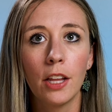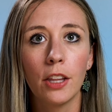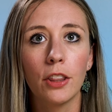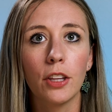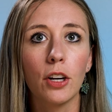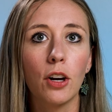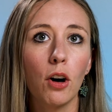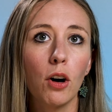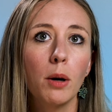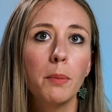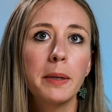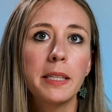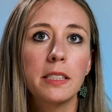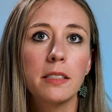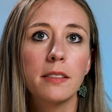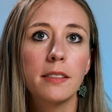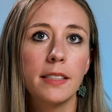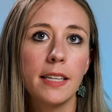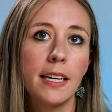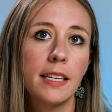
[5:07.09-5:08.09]
The
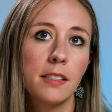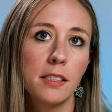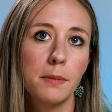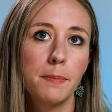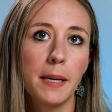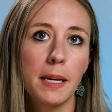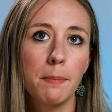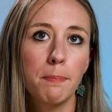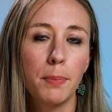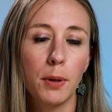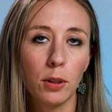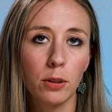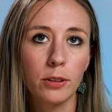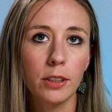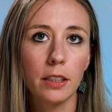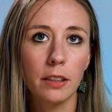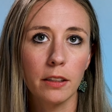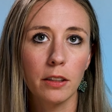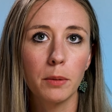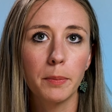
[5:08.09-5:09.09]
Garmins tend to be built
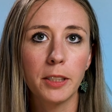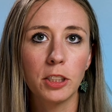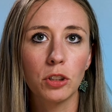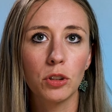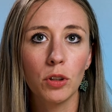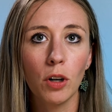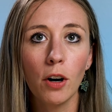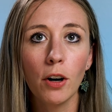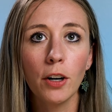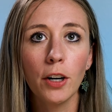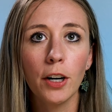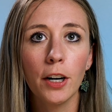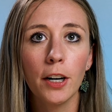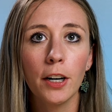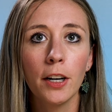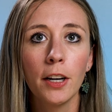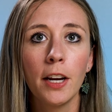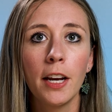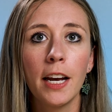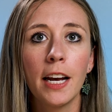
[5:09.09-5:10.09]
a little bit
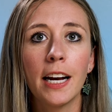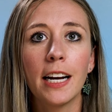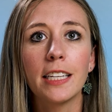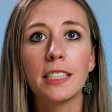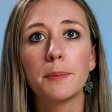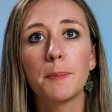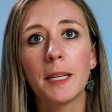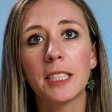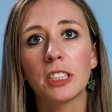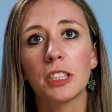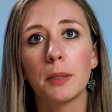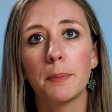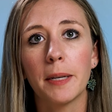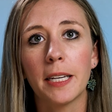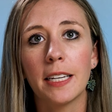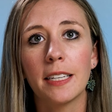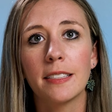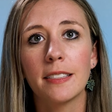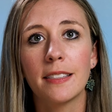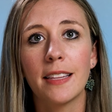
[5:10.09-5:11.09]
stronger, especially
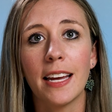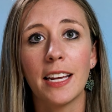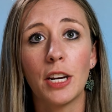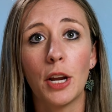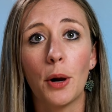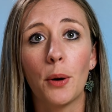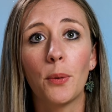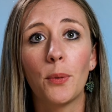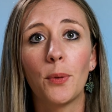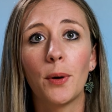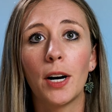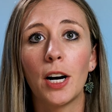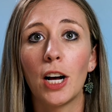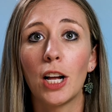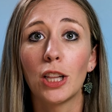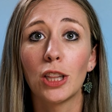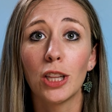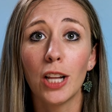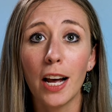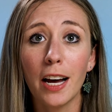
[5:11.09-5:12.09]
because they know
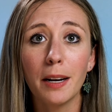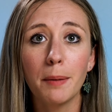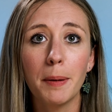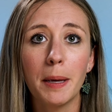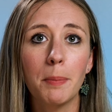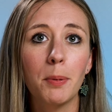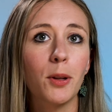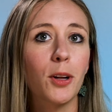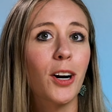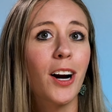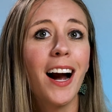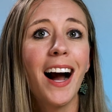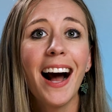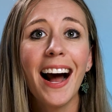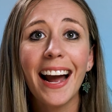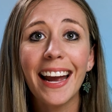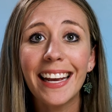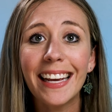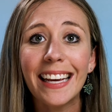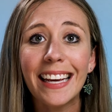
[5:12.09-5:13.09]
a lot of people are
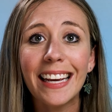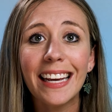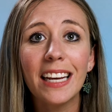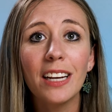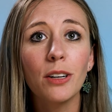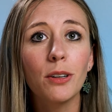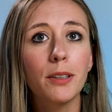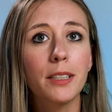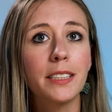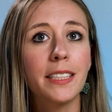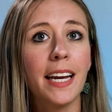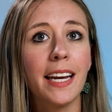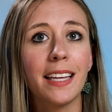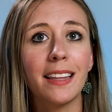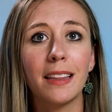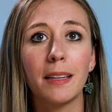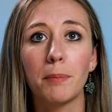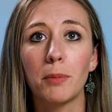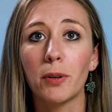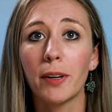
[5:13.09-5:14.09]
hiking or
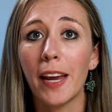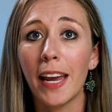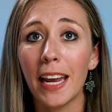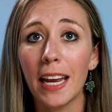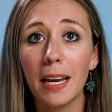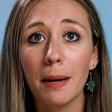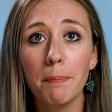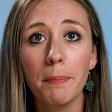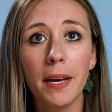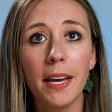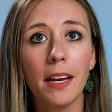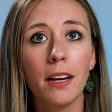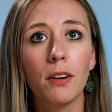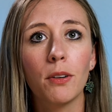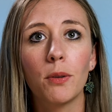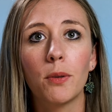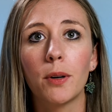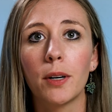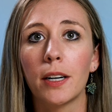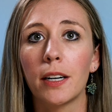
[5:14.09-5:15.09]
taking them camping
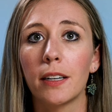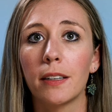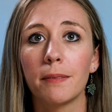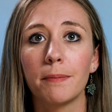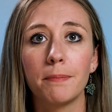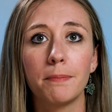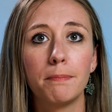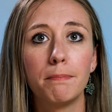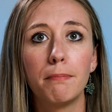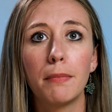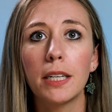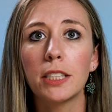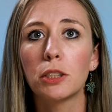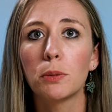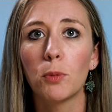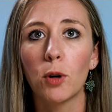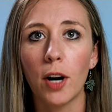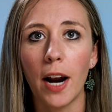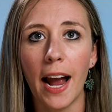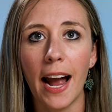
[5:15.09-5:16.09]
or much
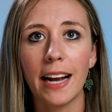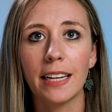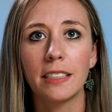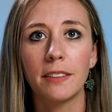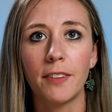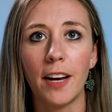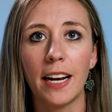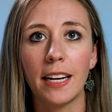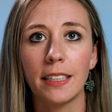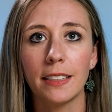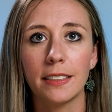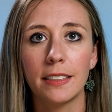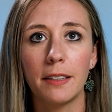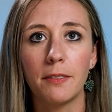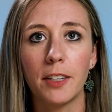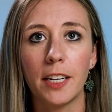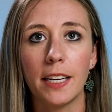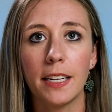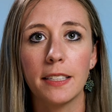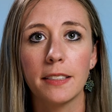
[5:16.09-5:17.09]
more active
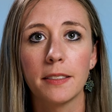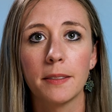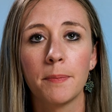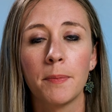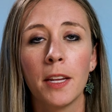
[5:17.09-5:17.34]
activities.